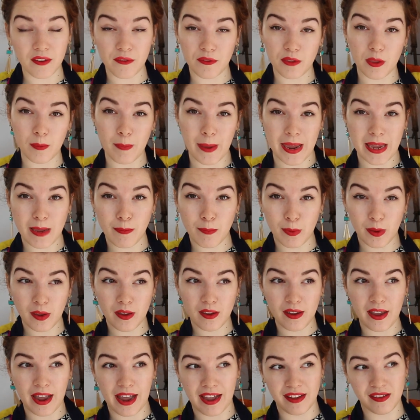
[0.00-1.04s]
of the paper
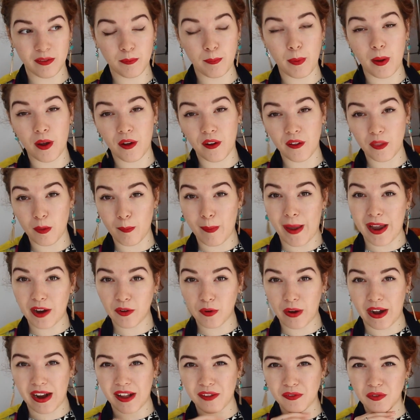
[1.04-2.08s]
as part of the
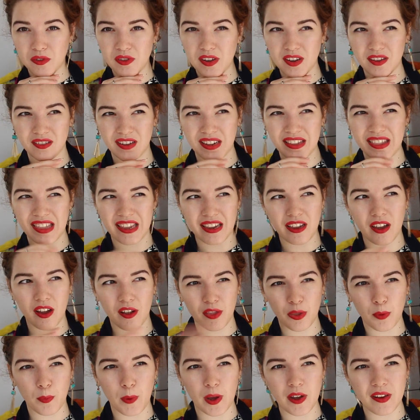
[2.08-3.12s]
background, because I think
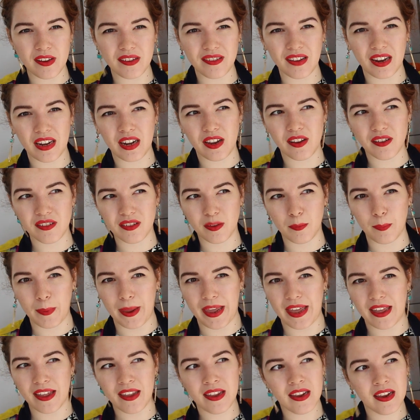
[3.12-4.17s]
otherwise it looks a
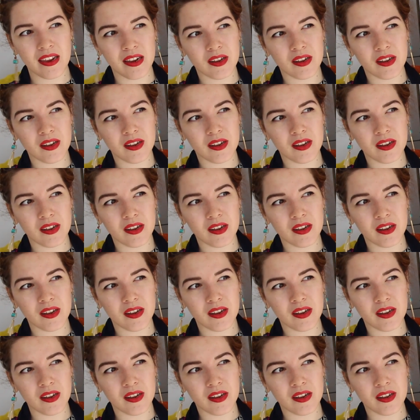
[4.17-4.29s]
bit